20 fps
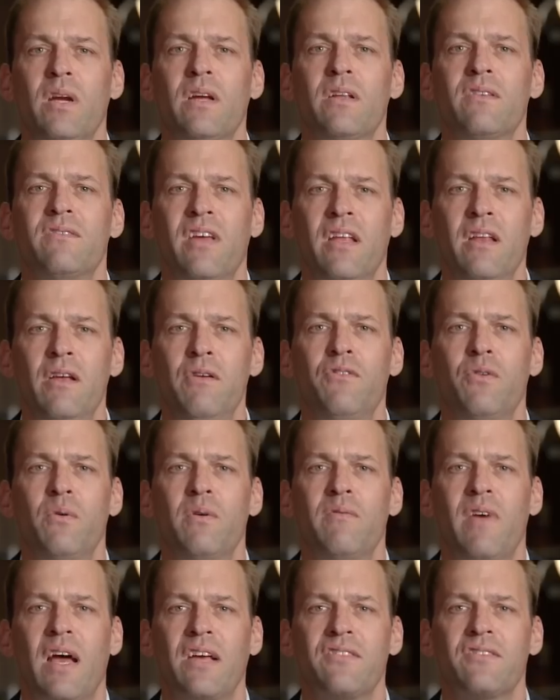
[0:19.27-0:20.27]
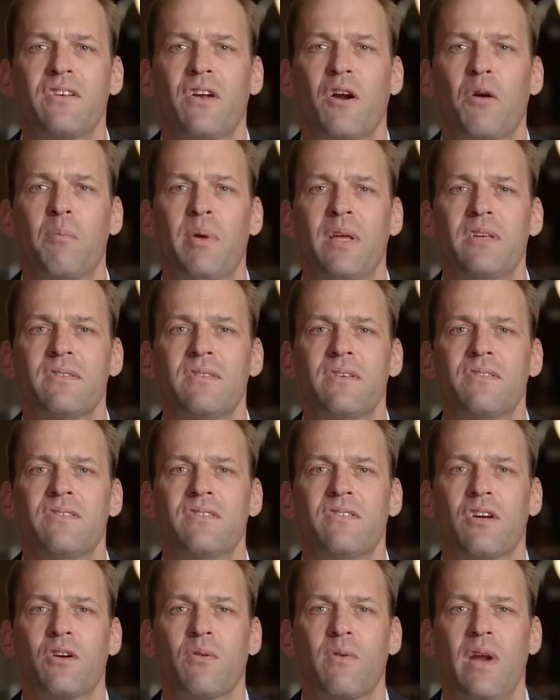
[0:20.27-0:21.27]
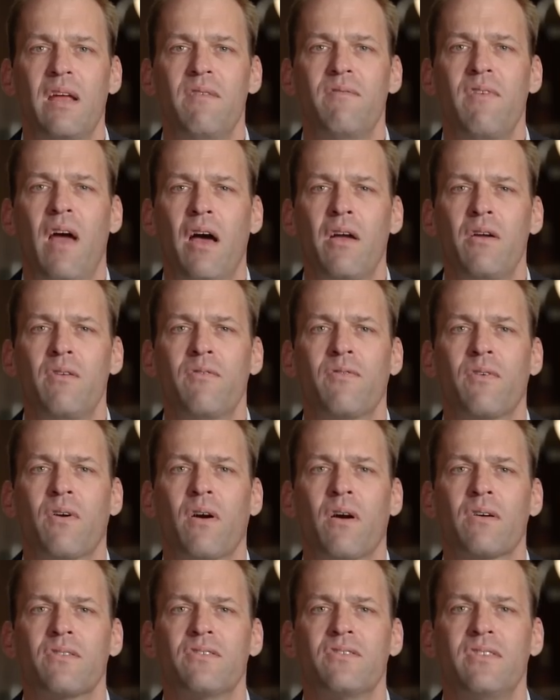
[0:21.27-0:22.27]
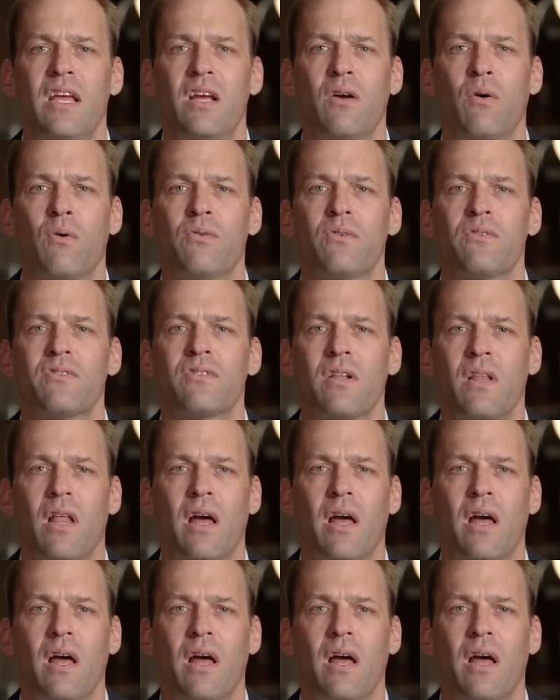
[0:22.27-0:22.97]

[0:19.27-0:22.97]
we continue to invest in our business to create value for our stakeholders,